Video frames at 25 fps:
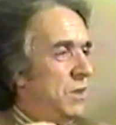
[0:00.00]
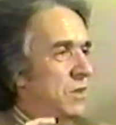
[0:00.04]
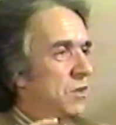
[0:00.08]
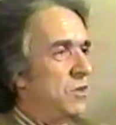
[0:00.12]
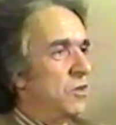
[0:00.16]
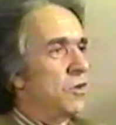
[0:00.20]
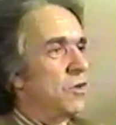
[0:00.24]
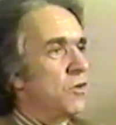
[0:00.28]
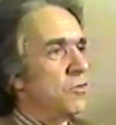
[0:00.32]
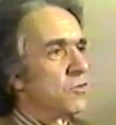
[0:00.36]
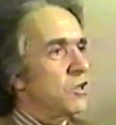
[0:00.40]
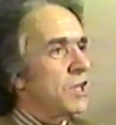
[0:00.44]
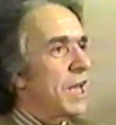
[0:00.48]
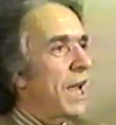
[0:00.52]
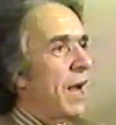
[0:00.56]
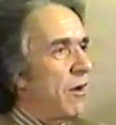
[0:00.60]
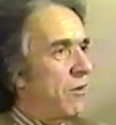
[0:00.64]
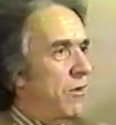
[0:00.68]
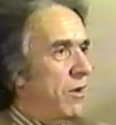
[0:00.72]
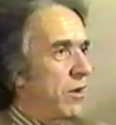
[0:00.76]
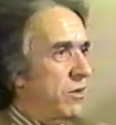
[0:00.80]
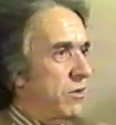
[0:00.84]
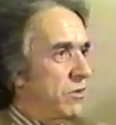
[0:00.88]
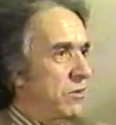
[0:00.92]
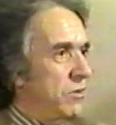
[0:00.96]
to those
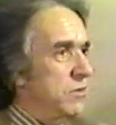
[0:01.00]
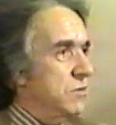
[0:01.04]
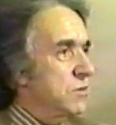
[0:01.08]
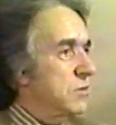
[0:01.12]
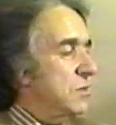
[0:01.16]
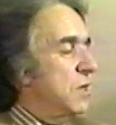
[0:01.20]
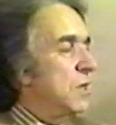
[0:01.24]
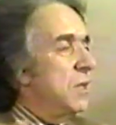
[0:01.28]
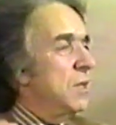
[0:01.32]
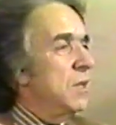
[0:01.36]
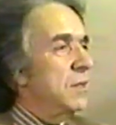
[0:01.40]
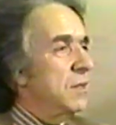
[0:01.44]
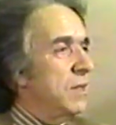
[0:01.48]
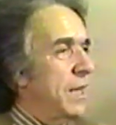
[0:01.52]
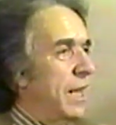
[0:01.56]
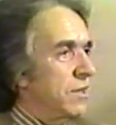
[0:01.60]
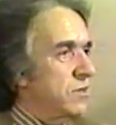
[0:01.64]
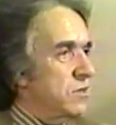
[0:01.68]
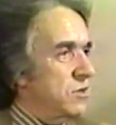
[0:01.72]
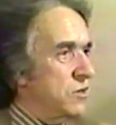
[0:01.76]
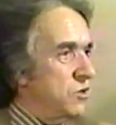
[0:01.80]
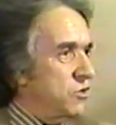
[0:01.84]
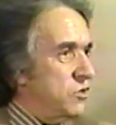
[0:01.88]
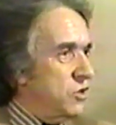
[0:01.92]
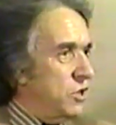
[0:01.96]
characters, that's
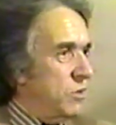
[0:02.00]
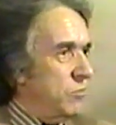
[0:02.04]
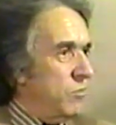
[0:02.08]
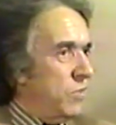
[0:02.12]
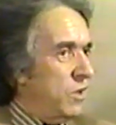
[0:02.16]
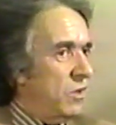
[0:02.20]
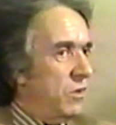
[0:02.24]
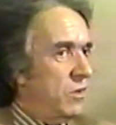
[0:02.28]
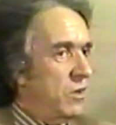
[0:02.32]
legitimate